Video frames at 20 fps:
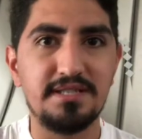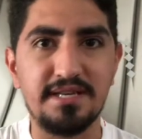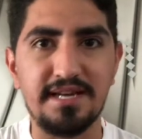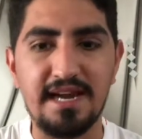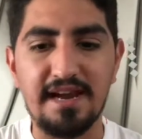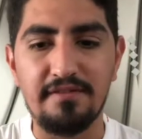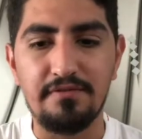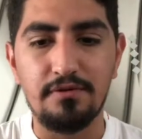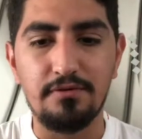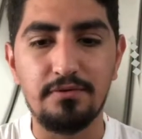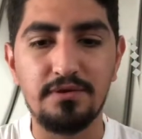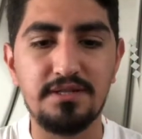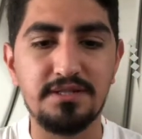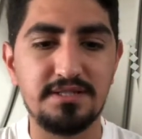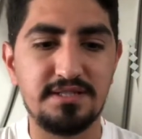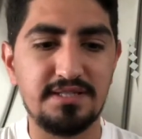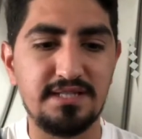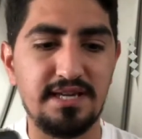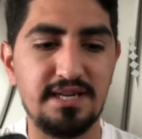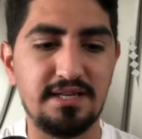like everyone's
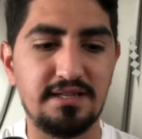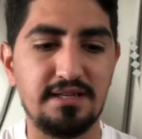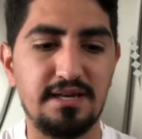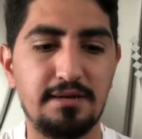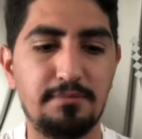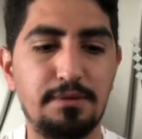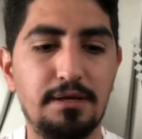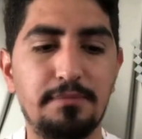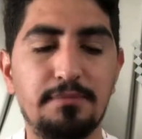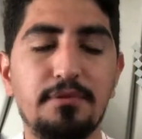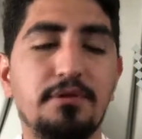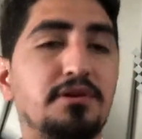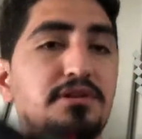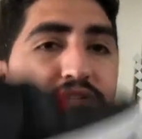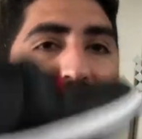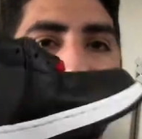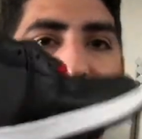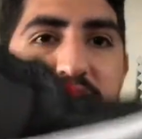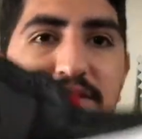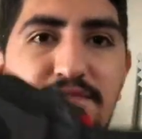saying like people are
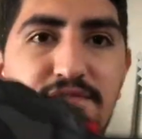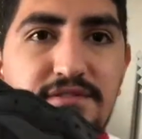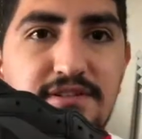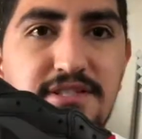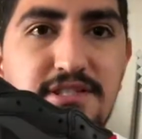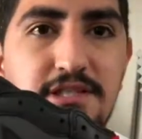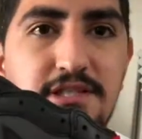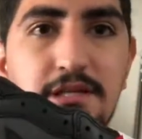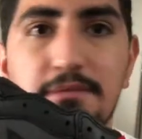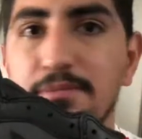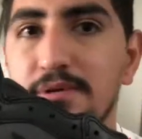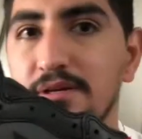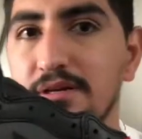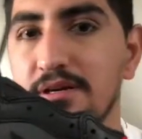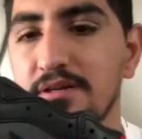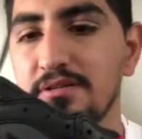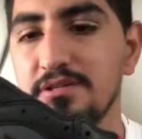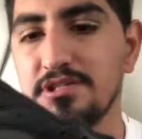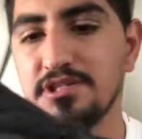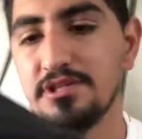definitely sleeping
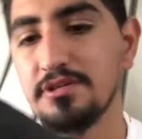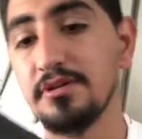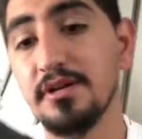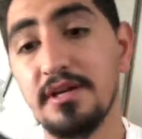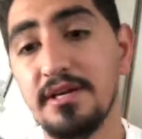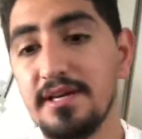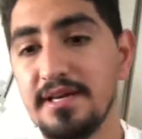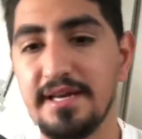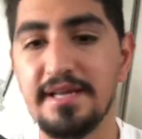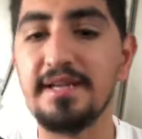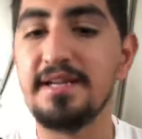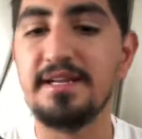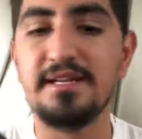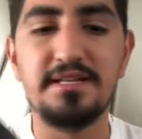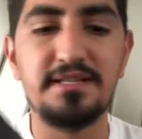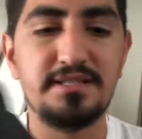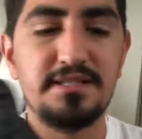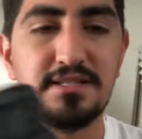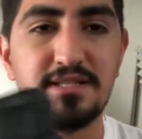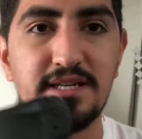on the shoe, and it
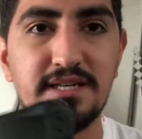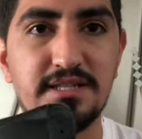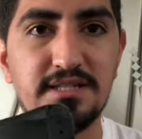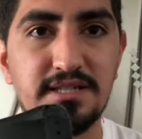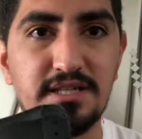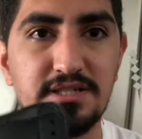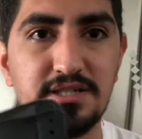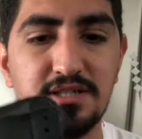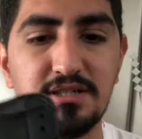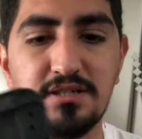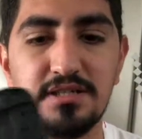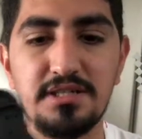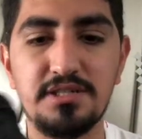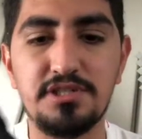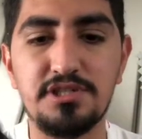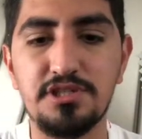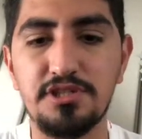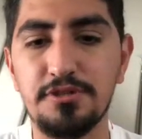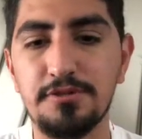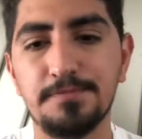is. It's like such a clean
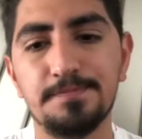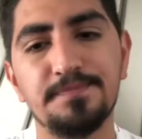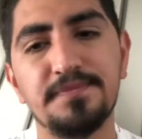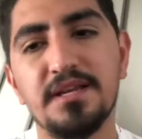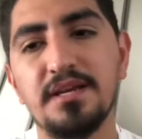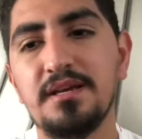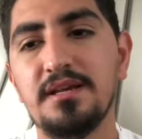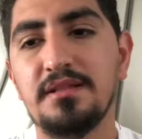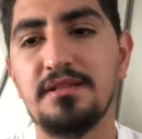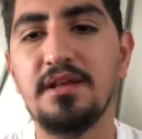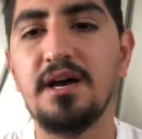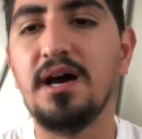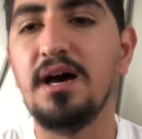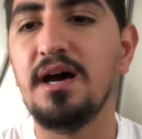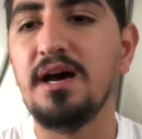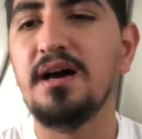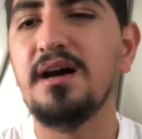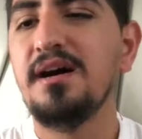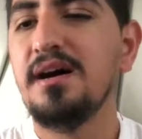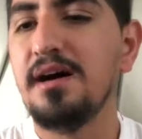shoe.
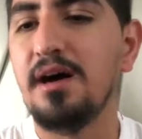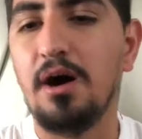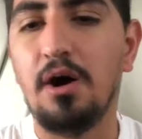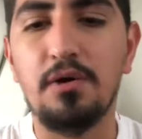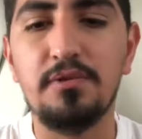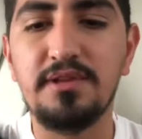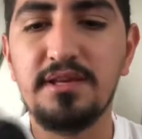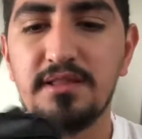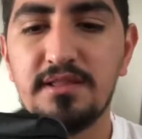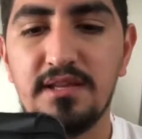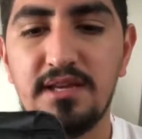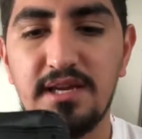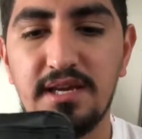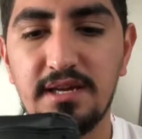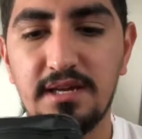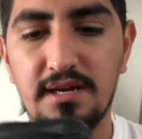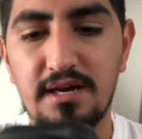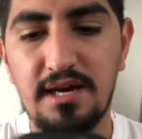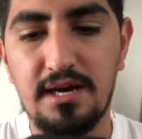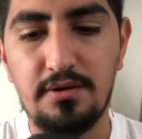The only thing
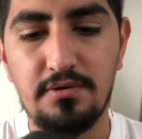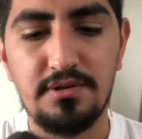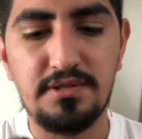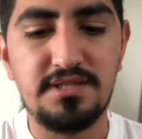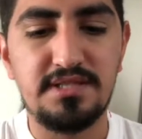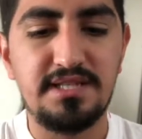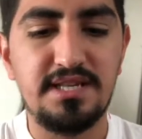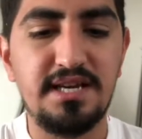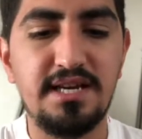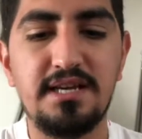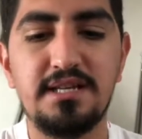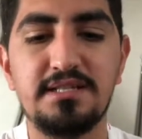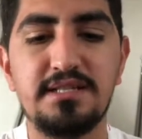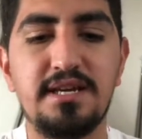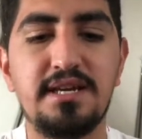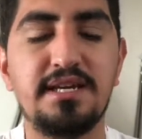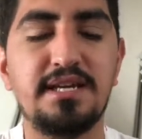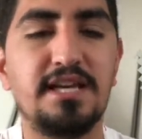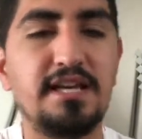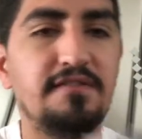I would say is
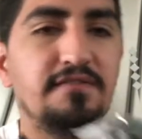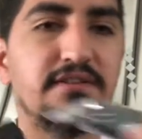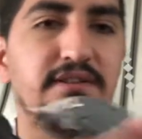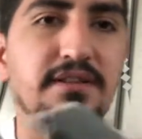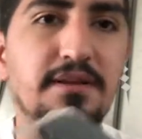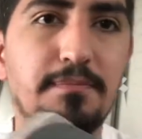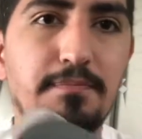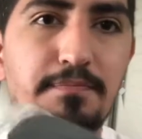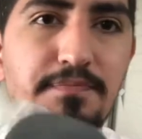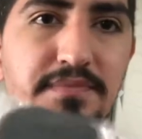like, even the,